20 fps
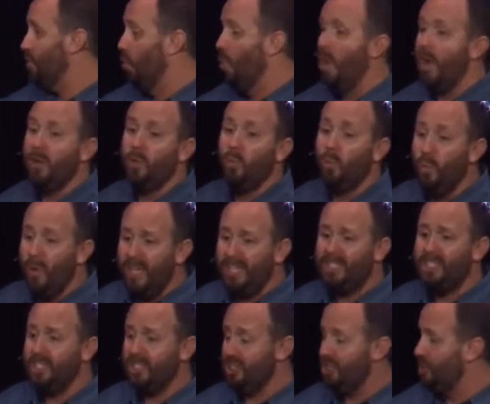one
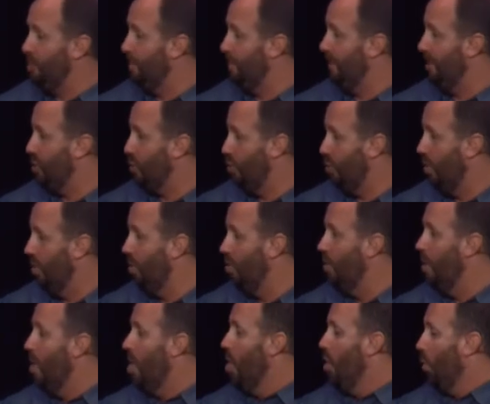wishes to be
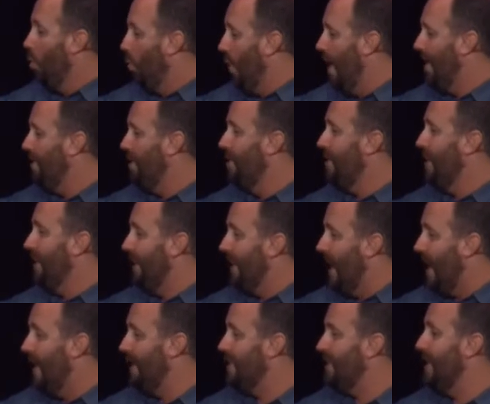true rather than
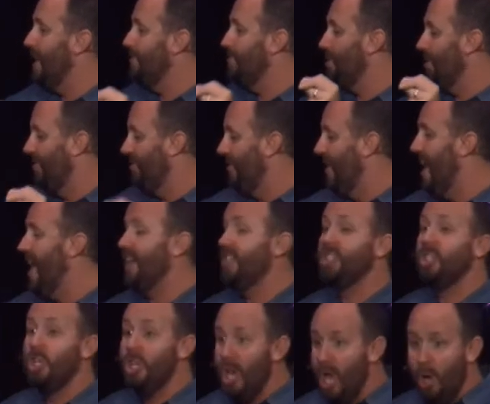concepts or
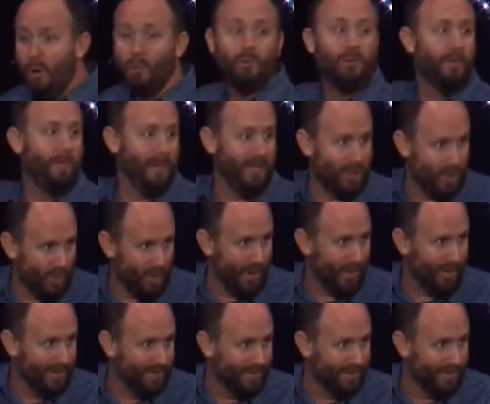facts known to be true.